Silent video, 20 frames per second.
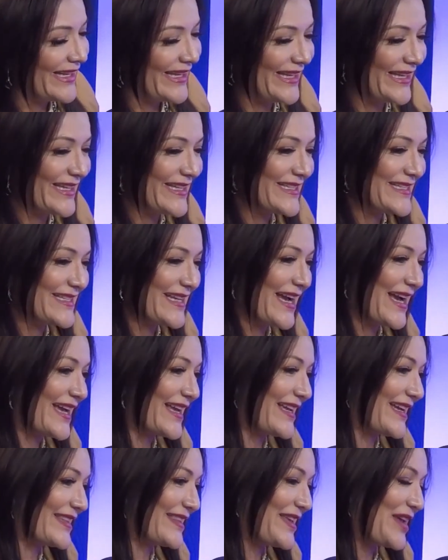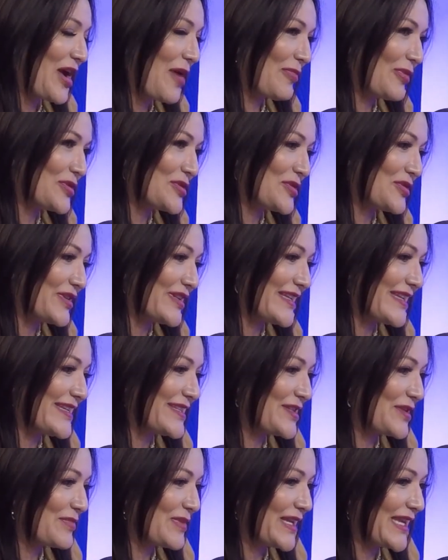And I got the opportunity
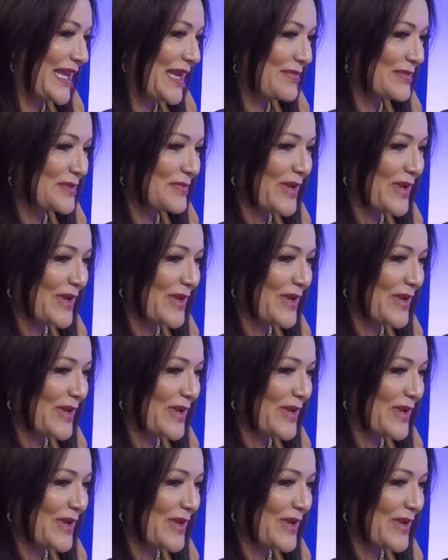to be named